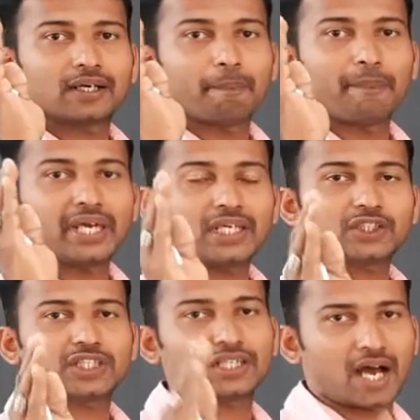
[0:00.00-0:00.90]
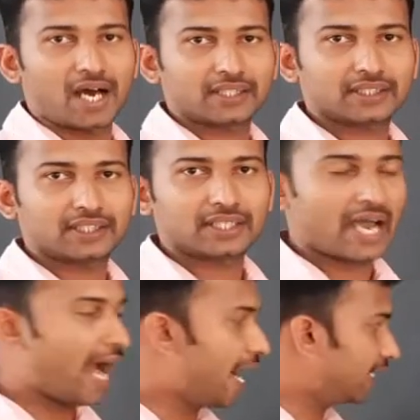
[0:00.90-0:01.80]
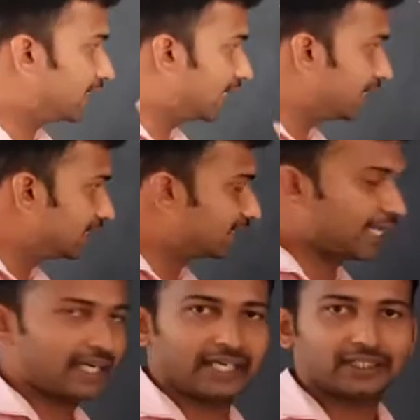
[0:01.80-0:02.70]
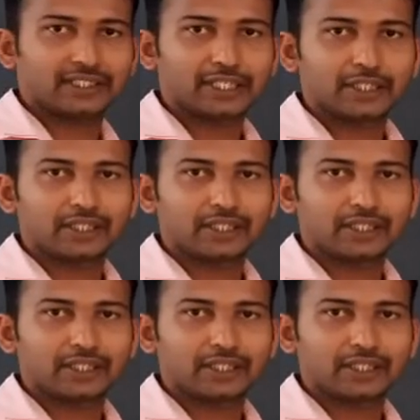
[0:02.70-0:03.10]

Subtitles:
major arc, and then second,